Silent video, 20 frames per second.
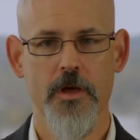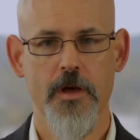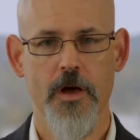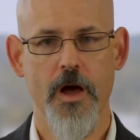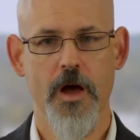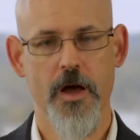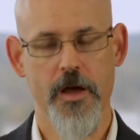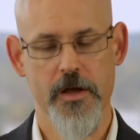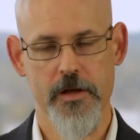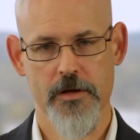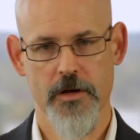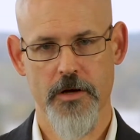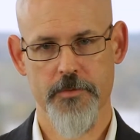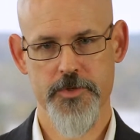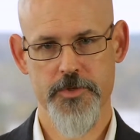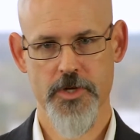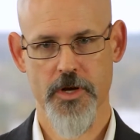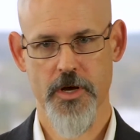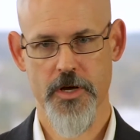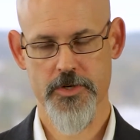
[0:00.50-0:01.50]
Hi, I'm
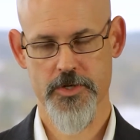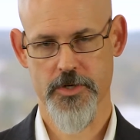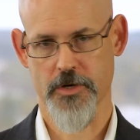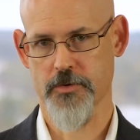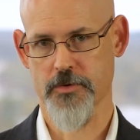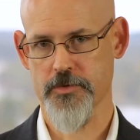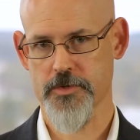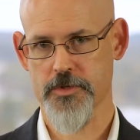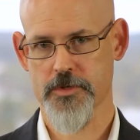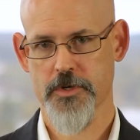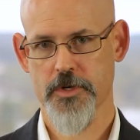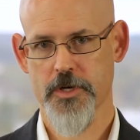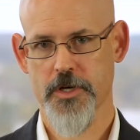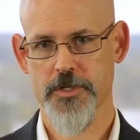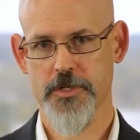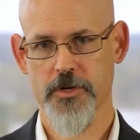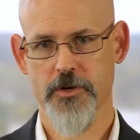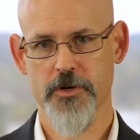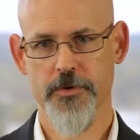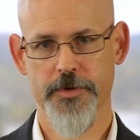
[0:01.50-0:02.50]
Scott Jones,
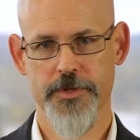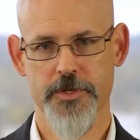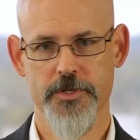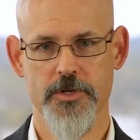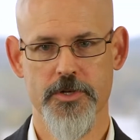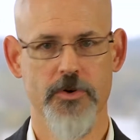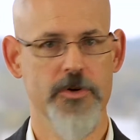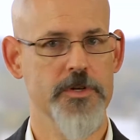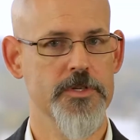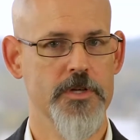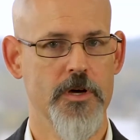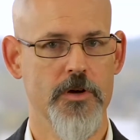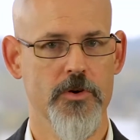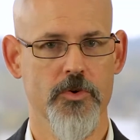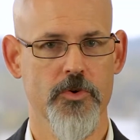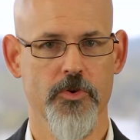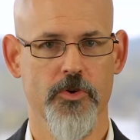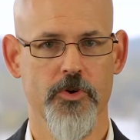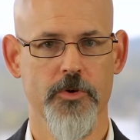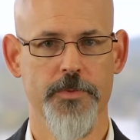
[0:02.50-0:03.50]
attorney with Attorneys
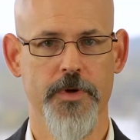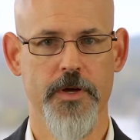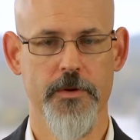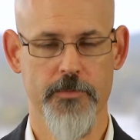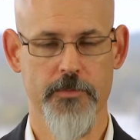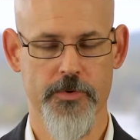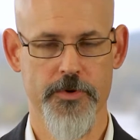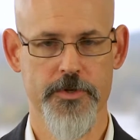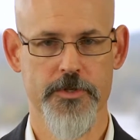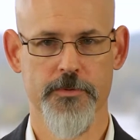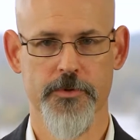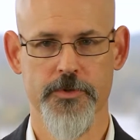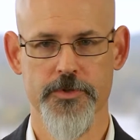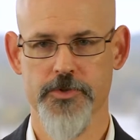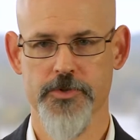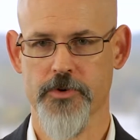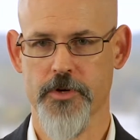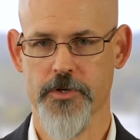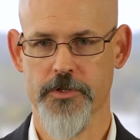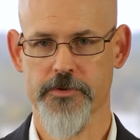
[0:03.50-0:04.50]
Title Group and principal
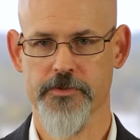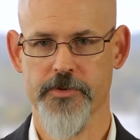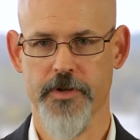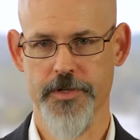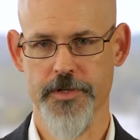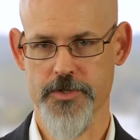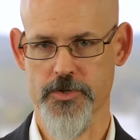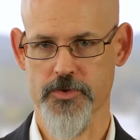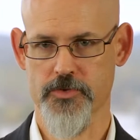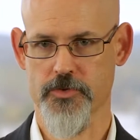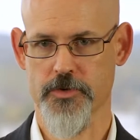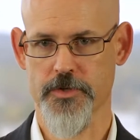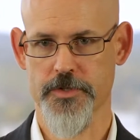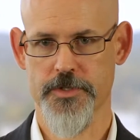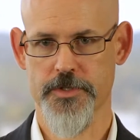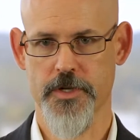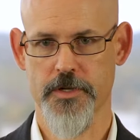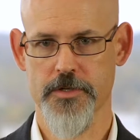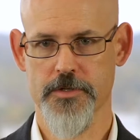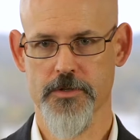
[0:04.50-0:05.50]
instructor of ACES Real
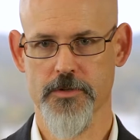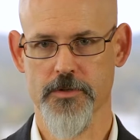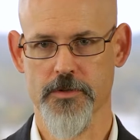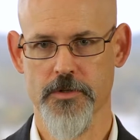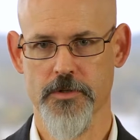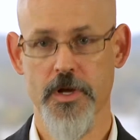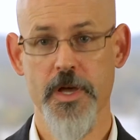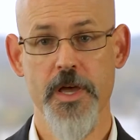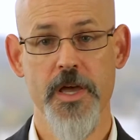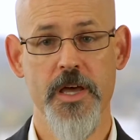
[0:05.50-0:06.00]
Estate School.